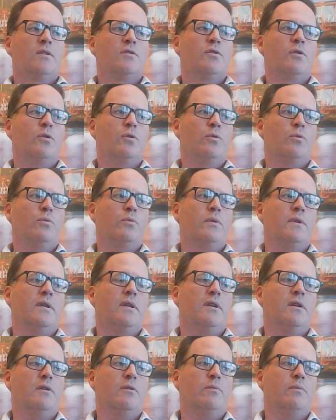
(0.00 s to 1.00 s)
So,
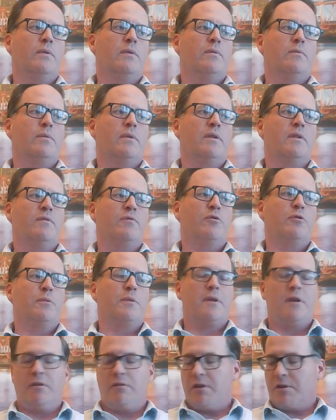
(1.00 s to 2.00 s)
when the
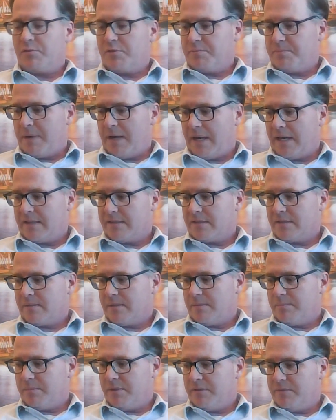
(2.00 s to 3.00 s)
Affordable Care Act was passed,
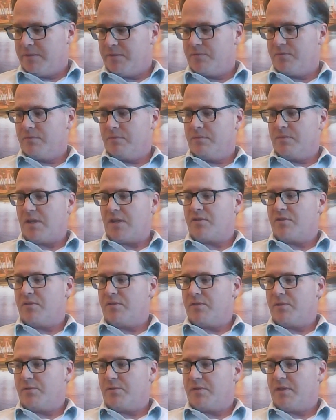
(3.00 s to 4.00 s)
I believe it's Section
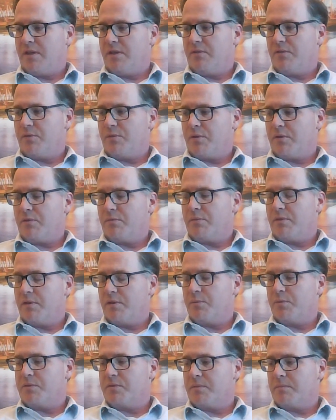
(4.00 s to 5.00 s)
1333,
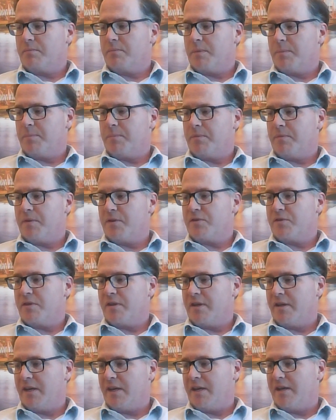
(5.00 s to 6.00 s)
there was a provision,
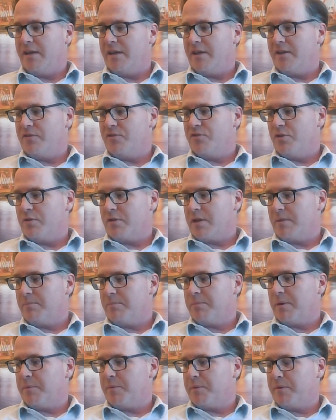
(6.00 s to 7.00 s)
and I joke,
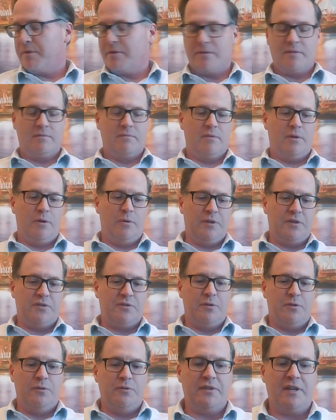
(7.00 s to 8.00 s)
I'm probably one of the only
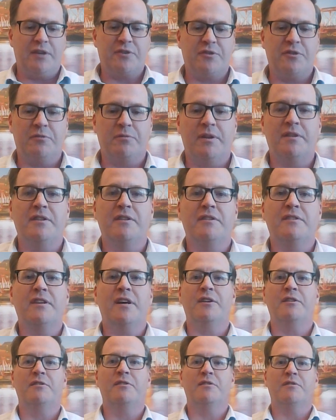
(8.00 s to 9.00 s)
souls that actually read the
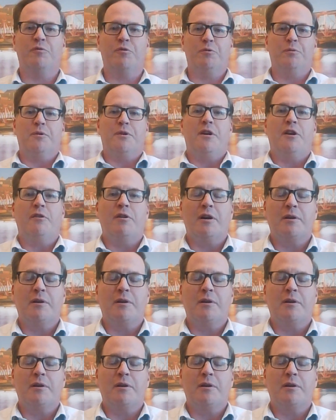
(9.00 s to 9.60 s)
entire Affordable Care Act.